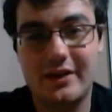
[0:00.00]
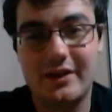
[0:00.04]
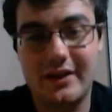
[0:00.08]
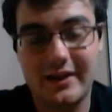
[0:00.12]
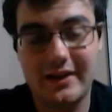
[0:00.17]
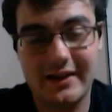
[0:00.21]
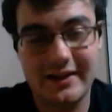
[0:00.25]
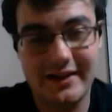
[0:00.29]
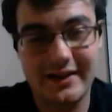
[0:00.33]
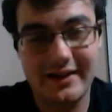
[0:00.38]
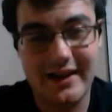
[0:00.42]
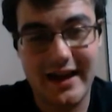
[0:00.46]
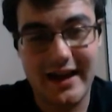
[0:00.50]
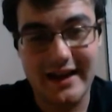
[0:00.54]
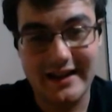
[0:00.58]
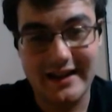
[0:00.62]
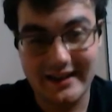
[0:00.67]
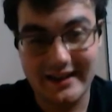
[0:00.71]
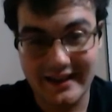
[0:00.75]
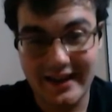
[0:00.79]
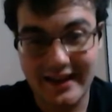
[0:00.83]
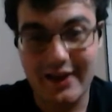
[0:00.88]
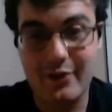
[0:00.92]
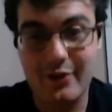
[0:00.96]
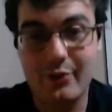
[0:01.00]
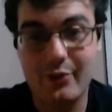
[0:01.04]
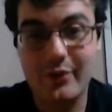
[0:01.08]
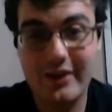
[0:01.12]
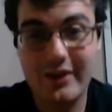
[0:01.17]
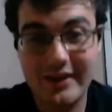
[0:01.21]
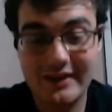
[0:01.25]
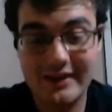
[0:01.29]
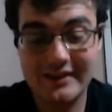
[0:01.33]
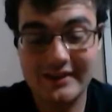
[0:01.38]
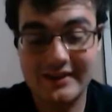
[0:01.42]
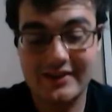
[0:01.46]
I cannot
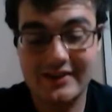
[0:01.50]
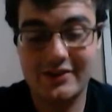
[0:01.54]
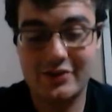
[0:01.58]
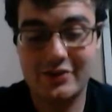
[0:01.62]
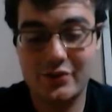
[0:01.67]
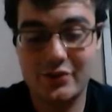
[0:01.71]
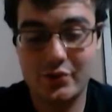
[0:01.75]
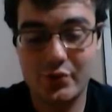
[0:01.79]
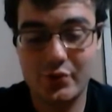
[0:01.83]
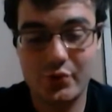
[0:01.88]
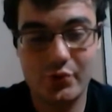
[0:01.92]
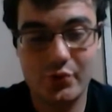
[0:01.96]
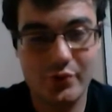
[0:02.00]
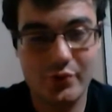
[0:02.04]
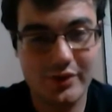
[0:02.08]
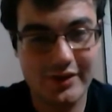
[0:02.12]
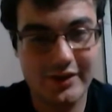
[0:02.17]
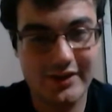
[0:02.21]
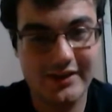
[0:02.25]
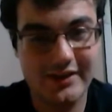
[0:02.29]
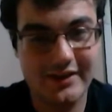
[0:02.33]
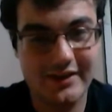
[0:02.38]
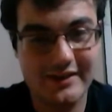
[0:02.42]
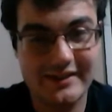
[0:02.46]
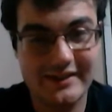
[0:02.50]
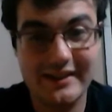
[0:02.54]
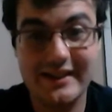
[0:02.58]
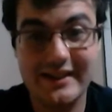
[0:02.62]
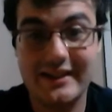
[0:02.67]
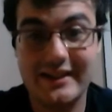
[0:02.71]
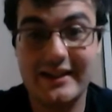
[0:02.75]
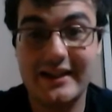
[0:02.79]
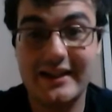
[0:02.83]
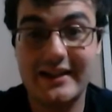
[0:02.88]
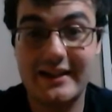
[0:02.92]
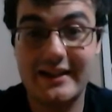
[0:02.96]
wait to see
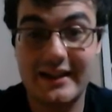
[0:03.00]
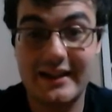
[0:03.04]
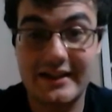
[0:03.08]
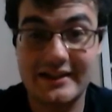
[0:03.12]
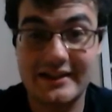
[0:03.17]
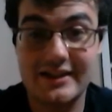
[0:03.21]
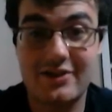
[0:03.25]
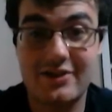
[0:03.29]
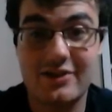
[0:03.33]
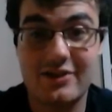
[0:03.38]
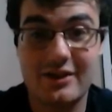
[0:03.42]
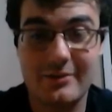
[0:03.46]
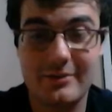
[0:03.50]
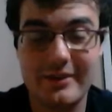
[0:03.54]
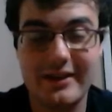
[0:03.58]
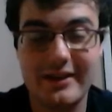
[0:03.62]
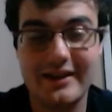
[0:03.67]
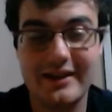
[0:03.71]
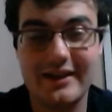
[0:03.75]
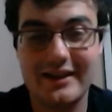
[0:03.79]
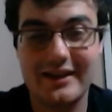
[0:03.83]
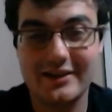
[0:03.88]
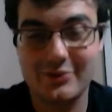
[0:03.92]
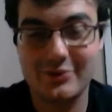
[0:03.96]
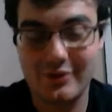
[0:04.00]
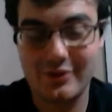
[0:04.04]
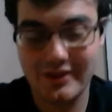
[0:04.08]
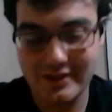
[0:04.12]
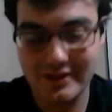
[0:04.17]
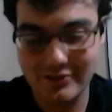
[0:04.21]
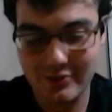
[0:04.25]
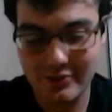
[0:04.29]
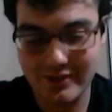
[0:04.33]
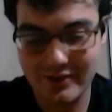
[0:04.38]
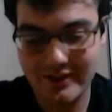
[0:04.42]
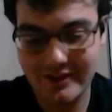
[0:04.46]
again next year at Kamehacon
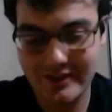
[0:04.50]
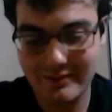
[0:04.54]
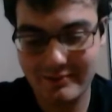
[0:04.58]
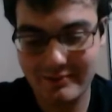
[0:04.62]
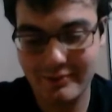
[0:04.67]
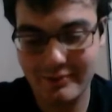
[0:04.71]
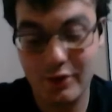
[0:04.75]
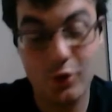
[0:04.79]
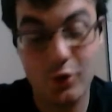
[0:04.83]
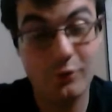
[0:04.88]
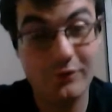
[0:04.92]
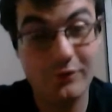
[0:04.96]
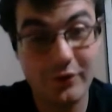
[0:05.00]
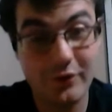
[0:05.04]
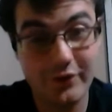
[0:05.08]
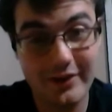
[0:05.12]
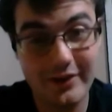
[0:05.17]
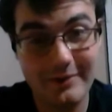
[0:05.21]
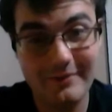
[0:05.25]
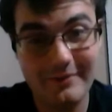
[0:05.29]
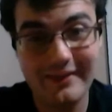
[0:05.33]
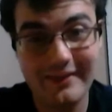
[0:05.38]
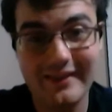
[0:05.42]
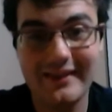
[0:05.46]
2020, hopefully.